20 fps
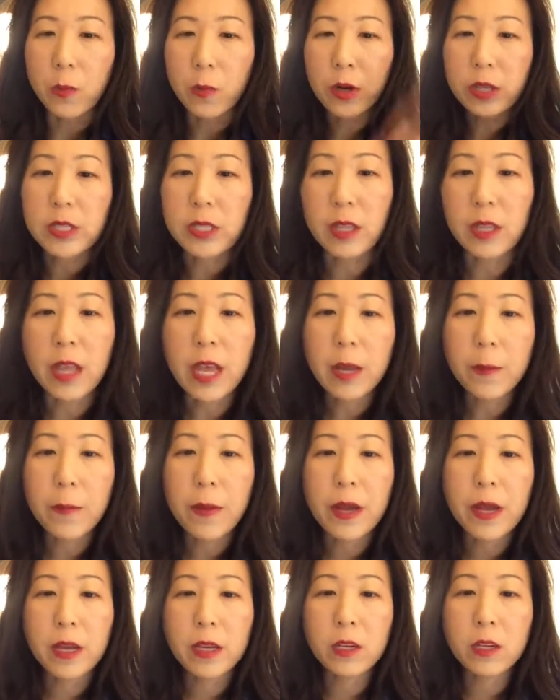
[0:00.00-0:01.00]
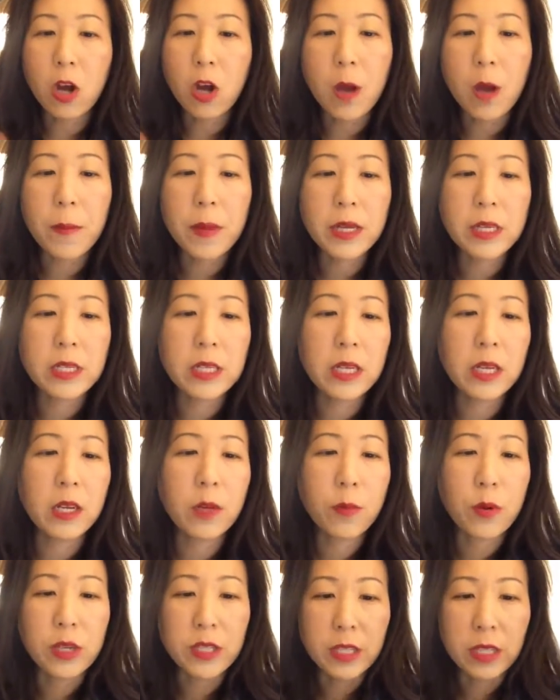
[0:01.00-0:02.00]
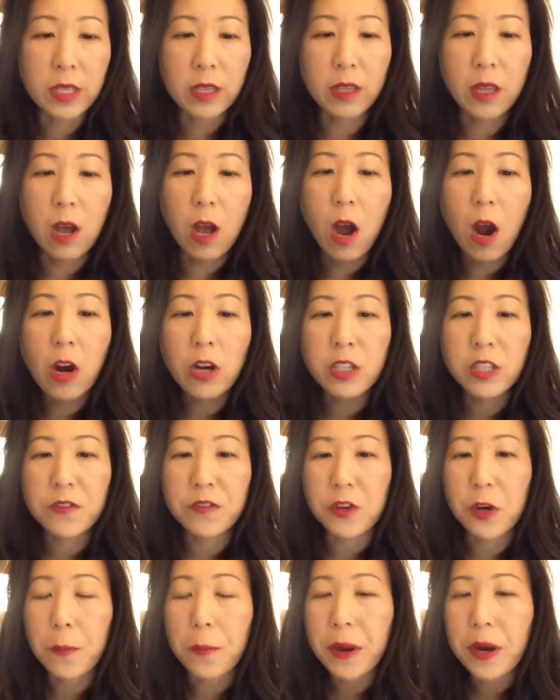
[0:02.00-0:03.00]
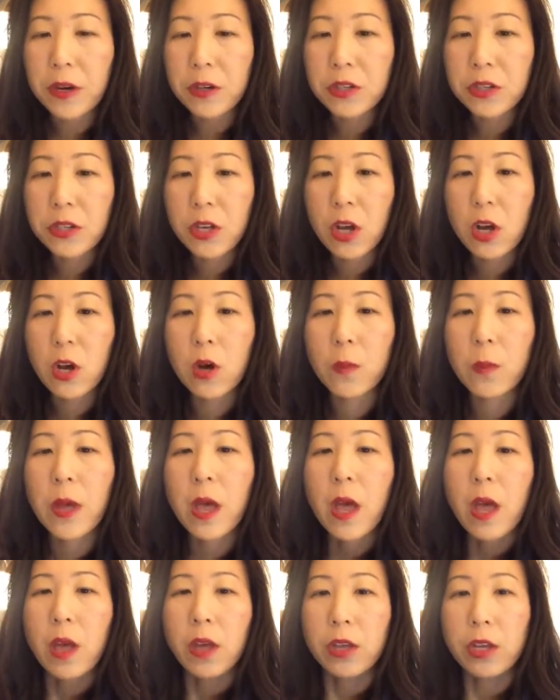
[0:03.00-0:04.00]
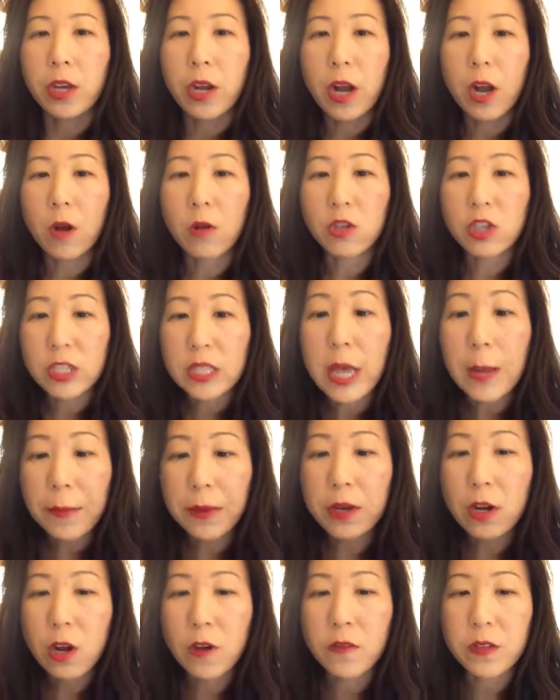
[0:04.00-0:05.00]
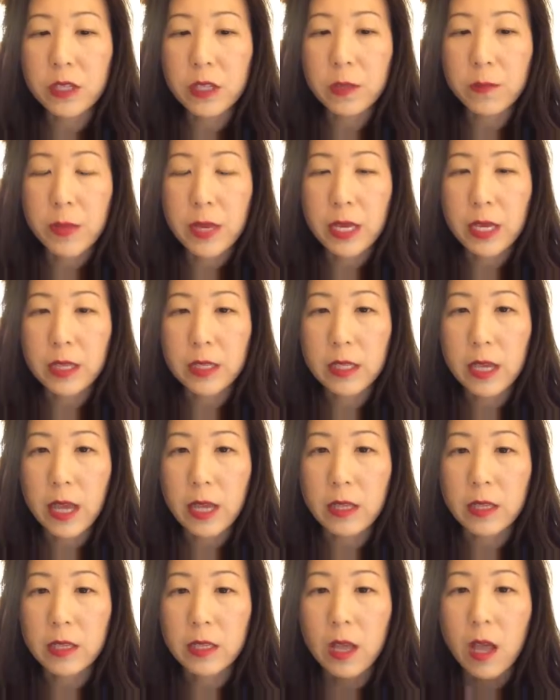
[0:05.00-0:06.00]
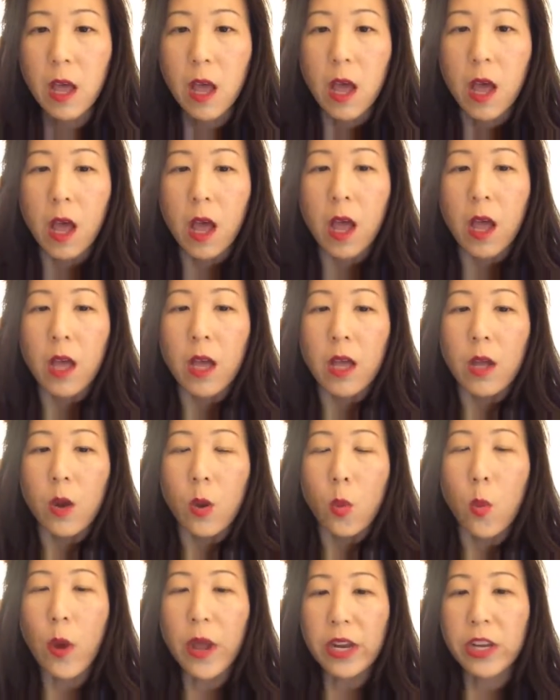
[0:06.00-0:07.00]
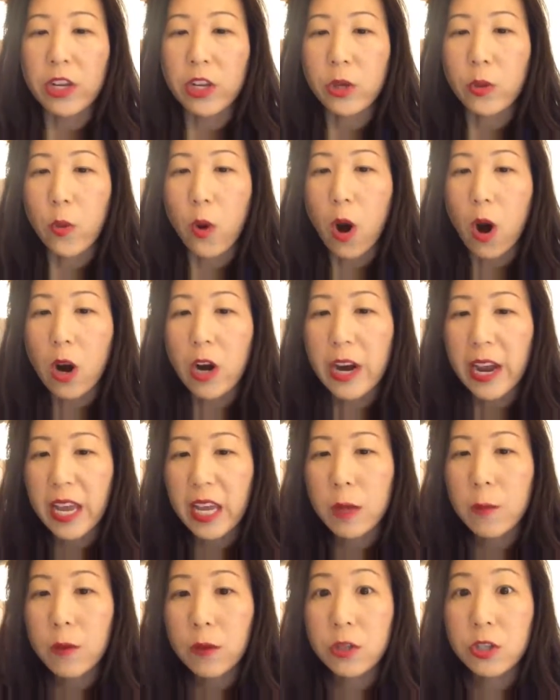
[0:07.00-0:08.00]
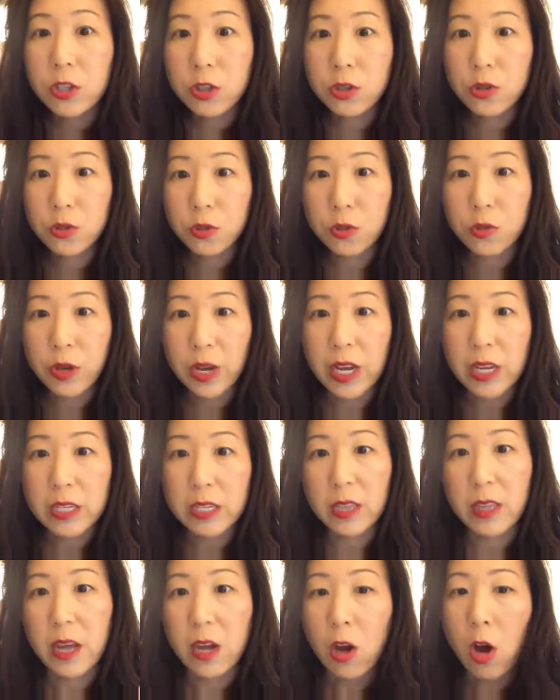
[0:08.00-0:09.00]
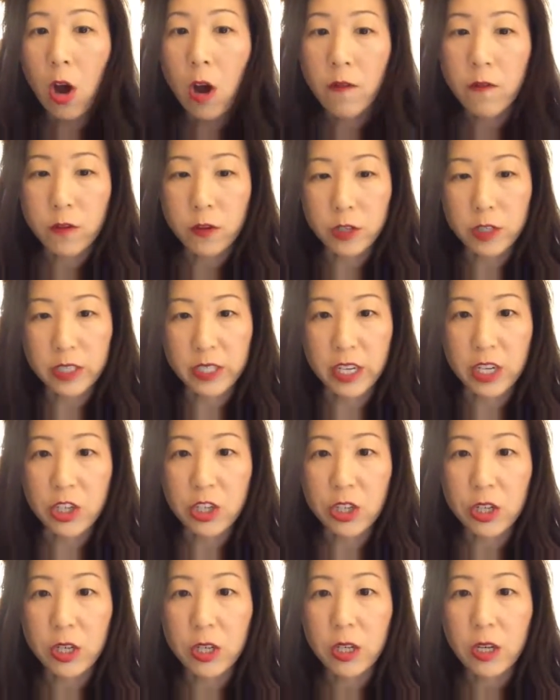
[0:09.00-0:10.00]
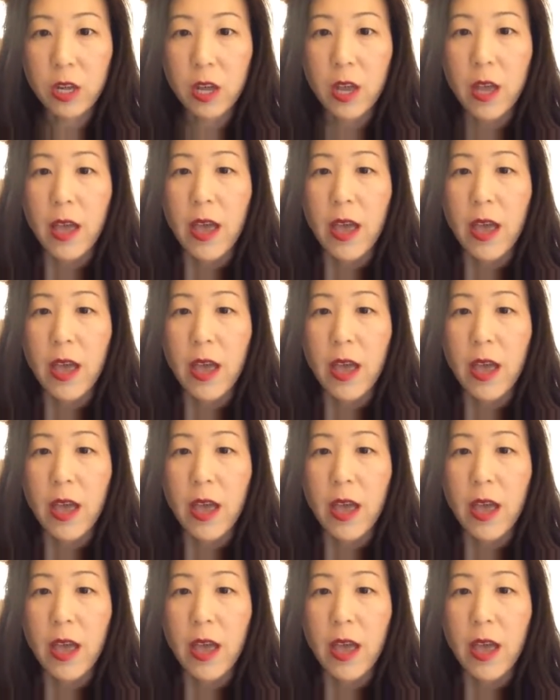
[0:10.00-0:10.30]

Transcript: pressing the like button, commenting, pressing hearts if you're on Periscope. Just let me know if this is making sense. When you are able to create that conversation,